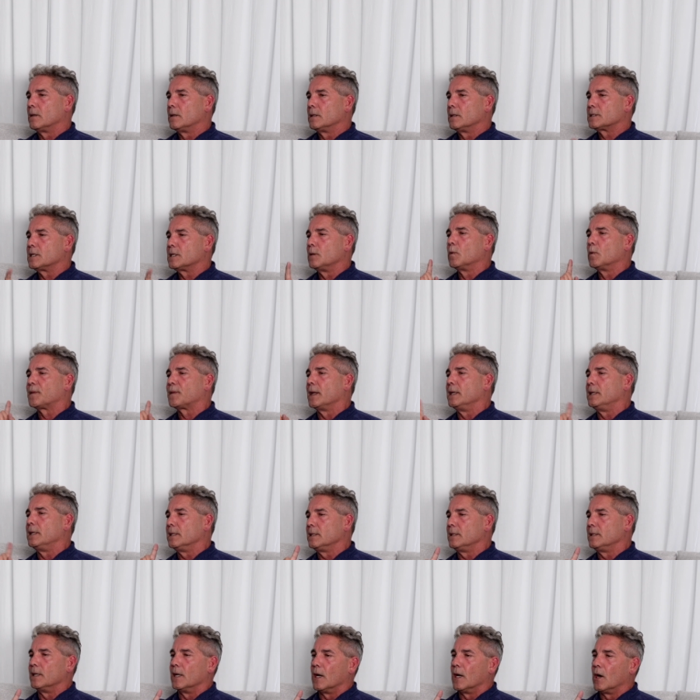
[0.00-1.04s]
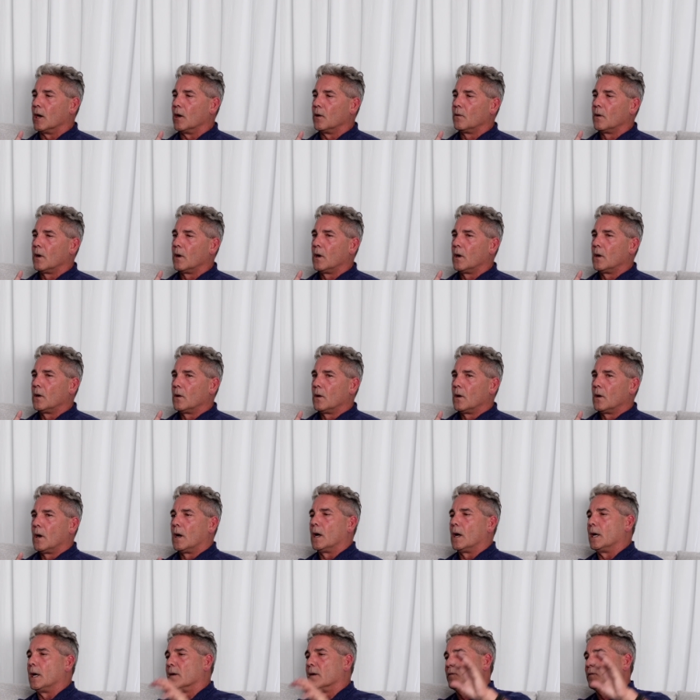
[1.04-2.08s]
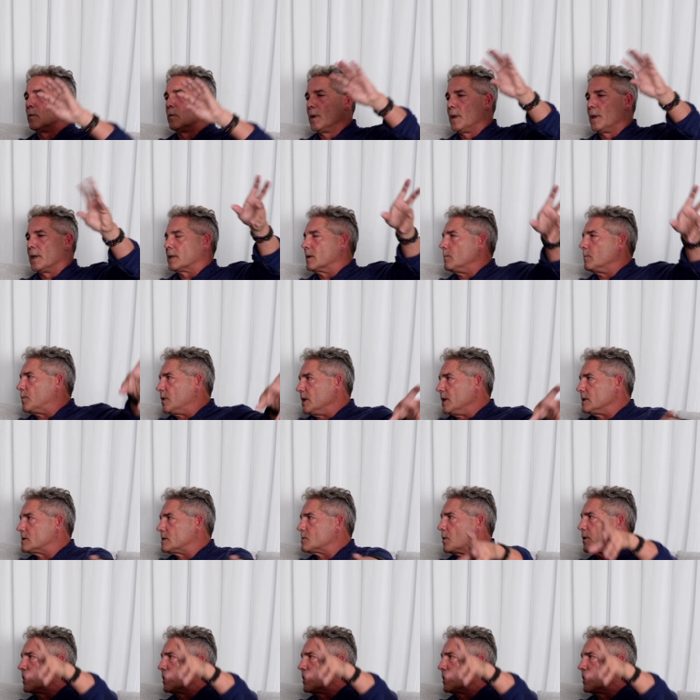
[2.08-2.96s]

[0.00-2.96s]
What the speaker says: See, what they didn't know, everyone that competes with